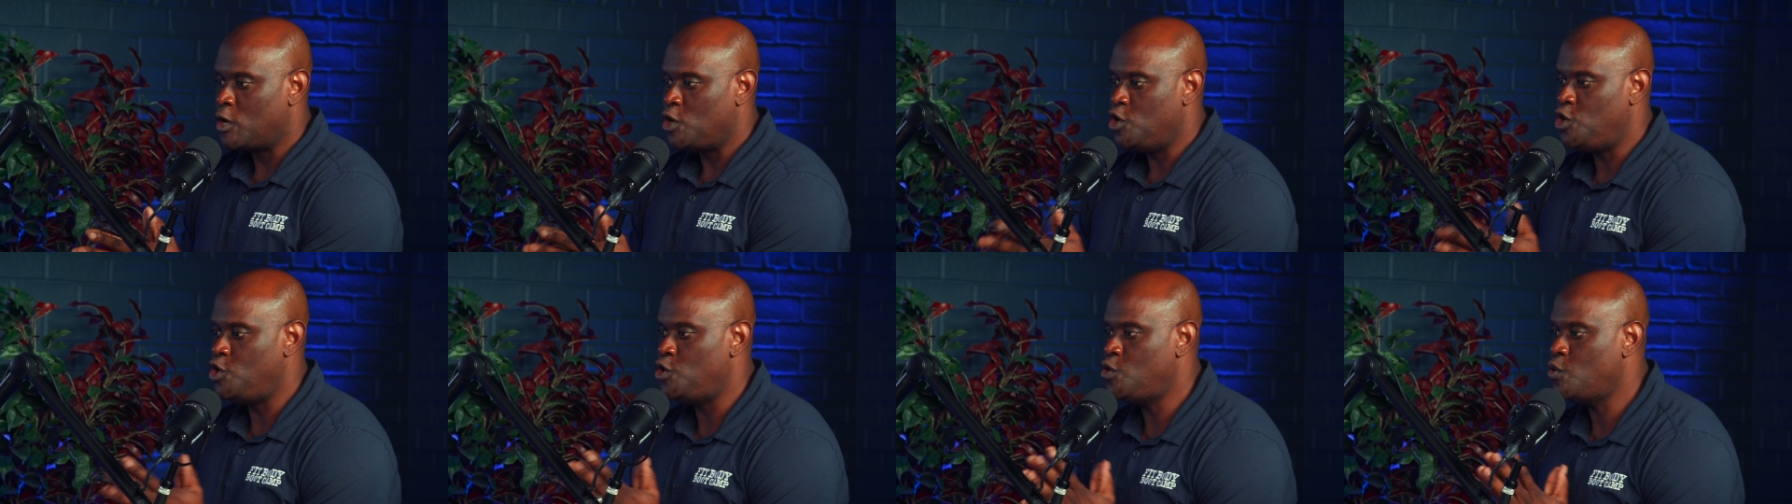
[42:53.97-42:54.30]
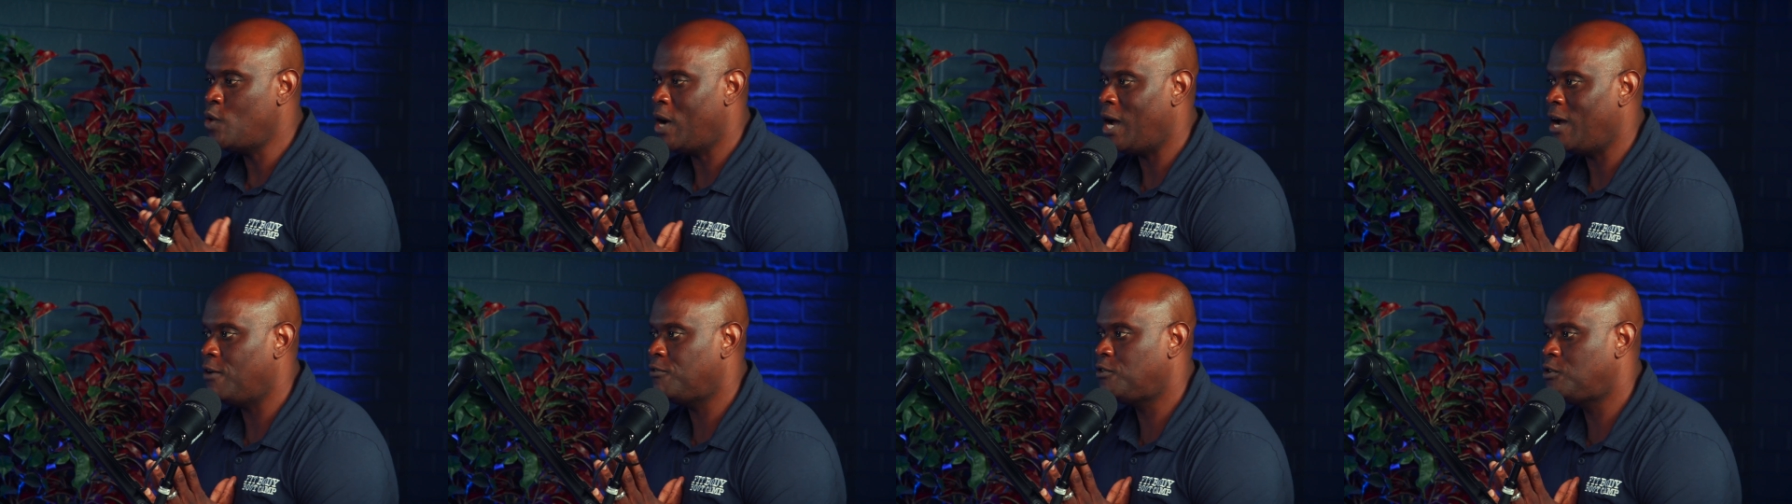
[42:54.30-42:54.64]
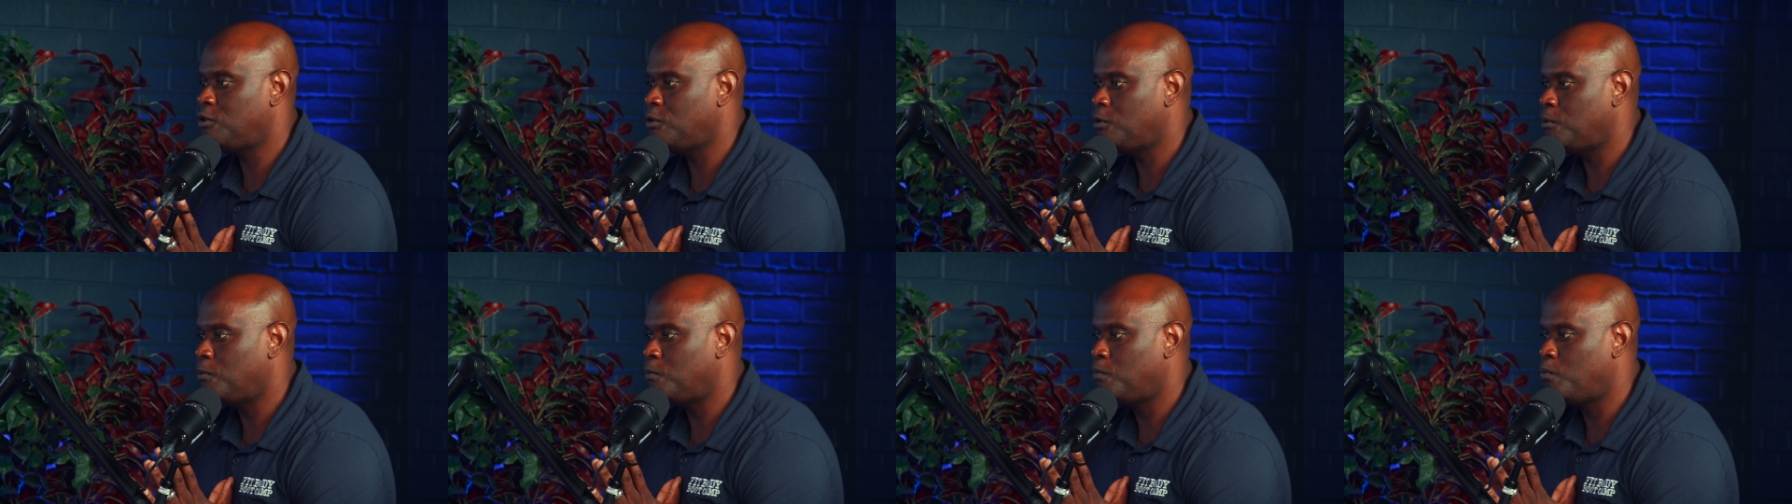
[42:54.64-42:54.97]
you have
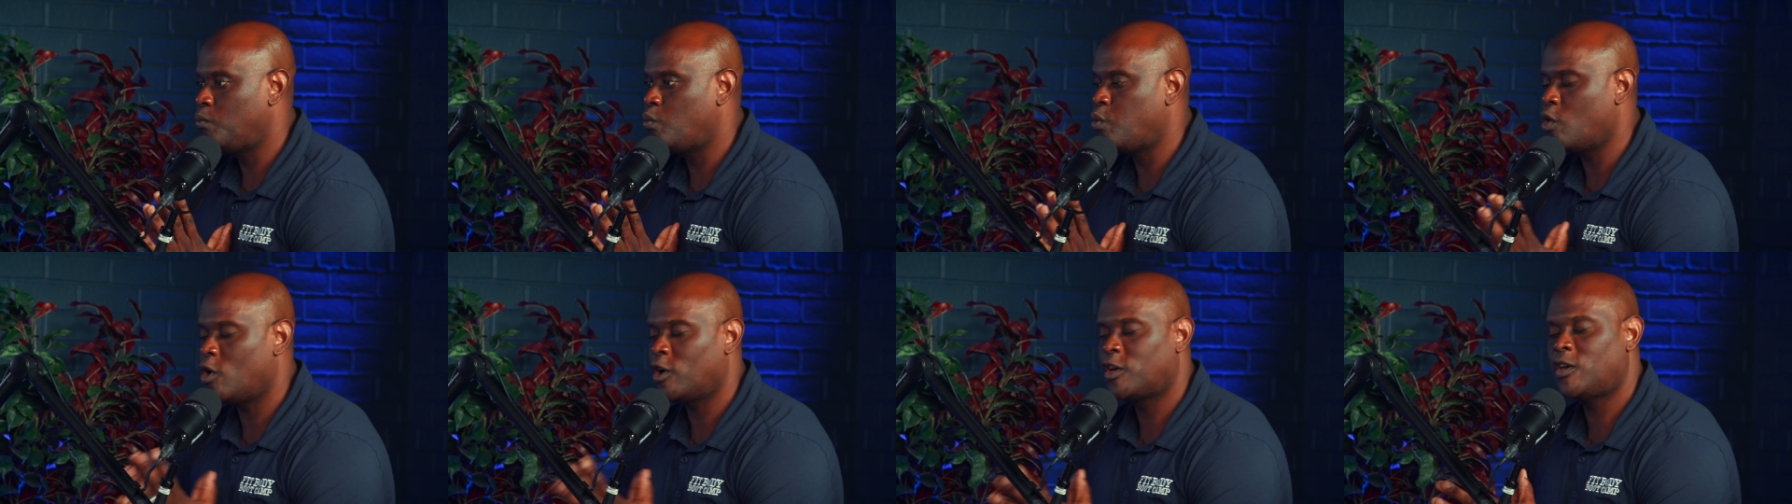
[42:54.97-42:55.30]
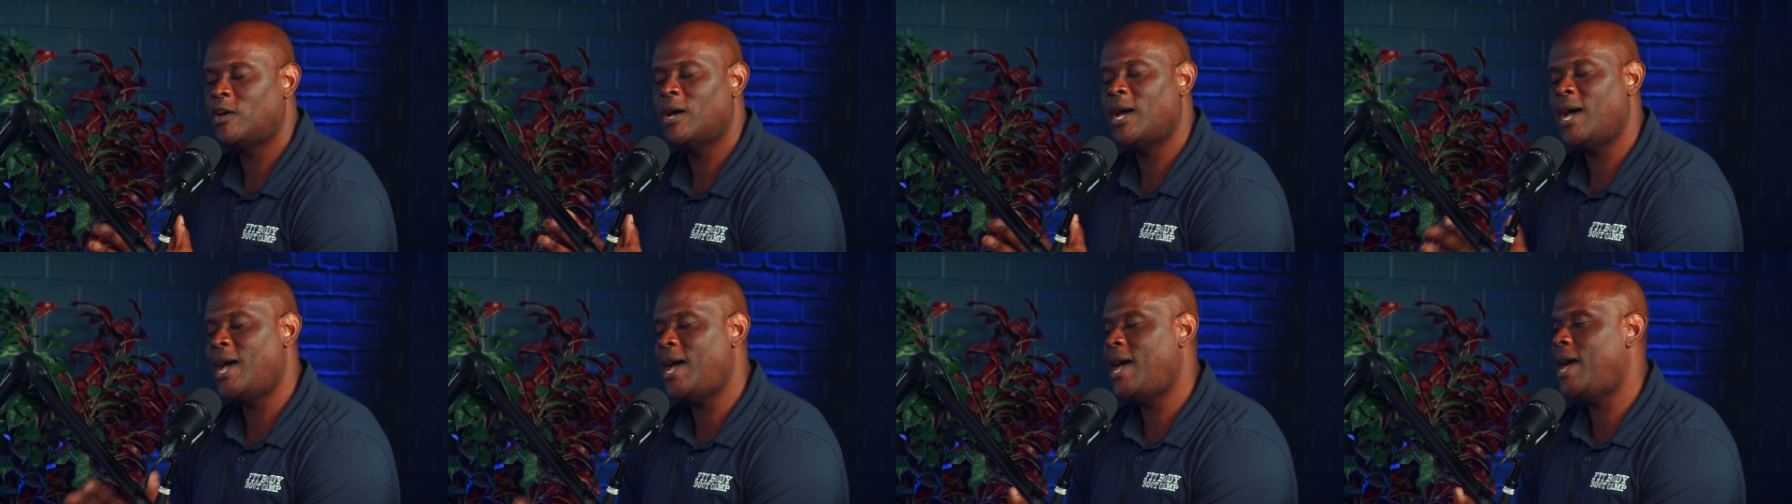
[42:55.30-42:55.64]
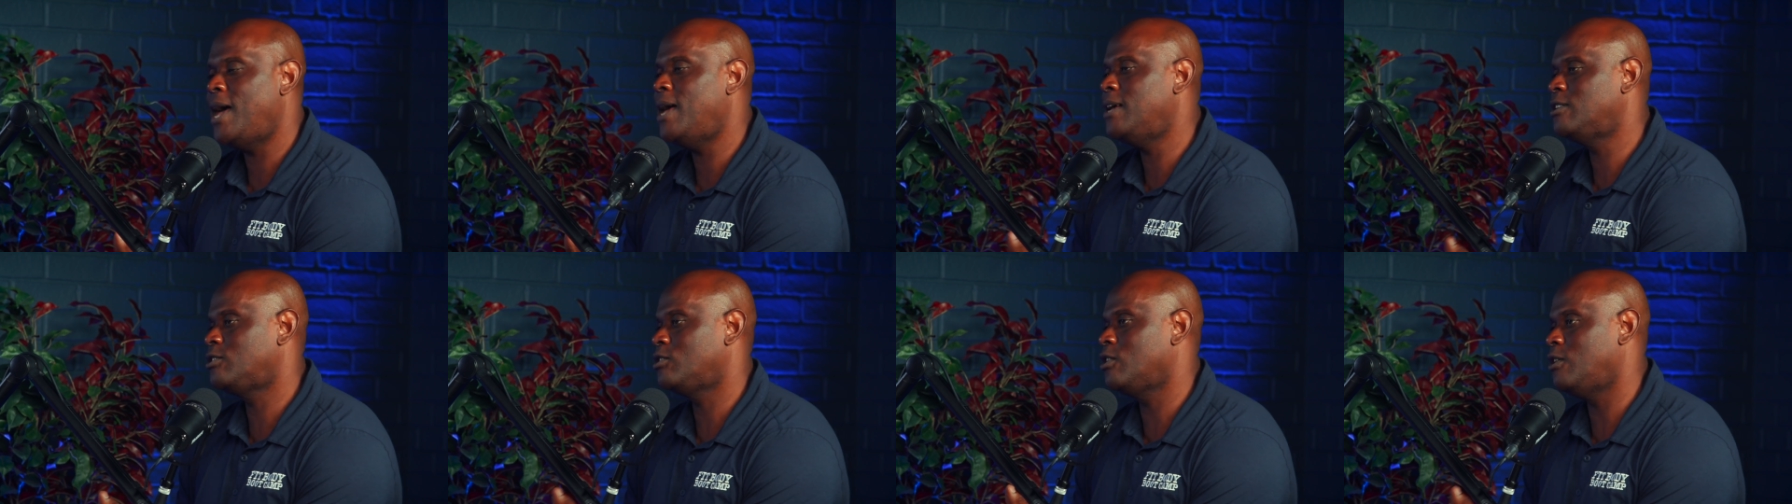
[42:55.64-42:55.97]
to work your
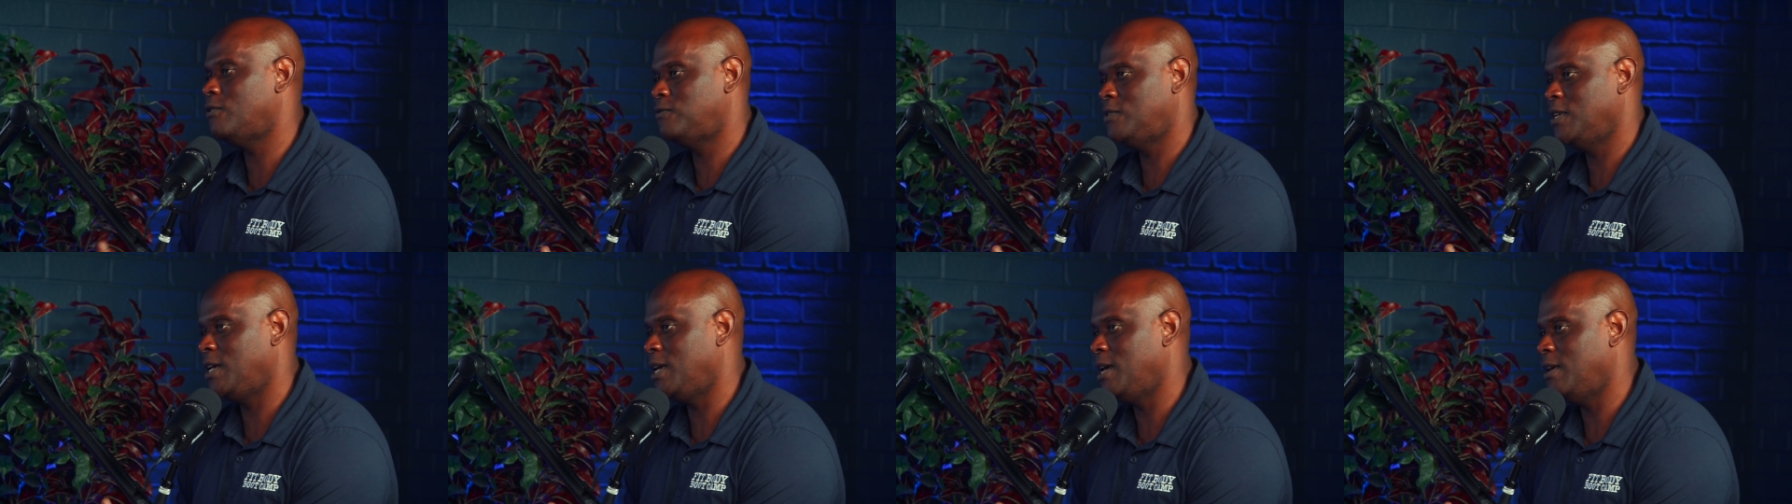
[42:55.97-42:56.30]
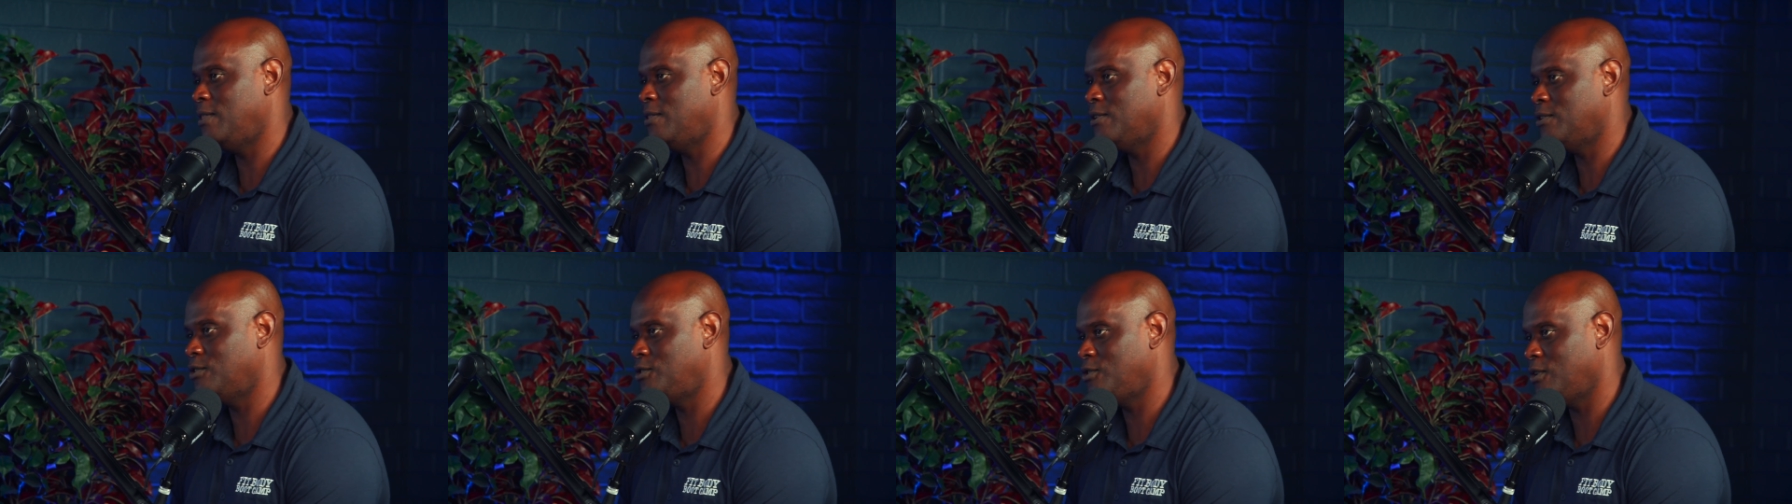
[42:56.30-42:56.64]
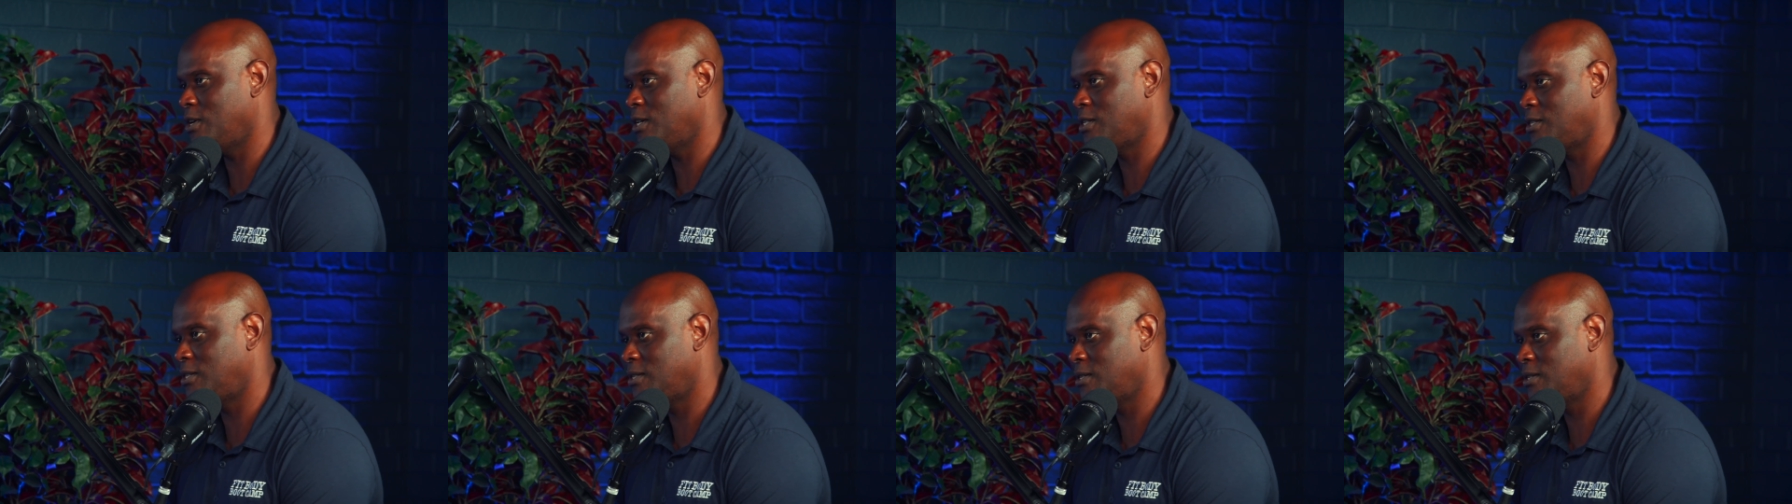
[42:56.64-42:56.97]
ass off to gain their
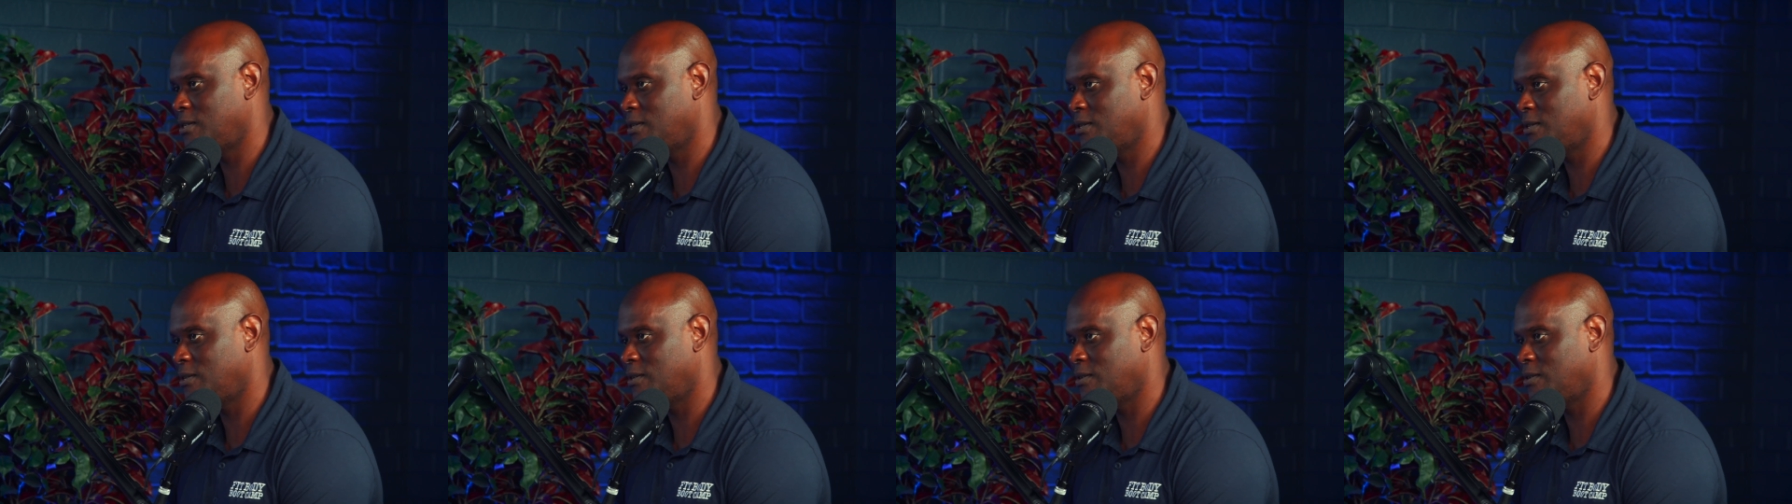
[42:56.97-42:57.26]
trust.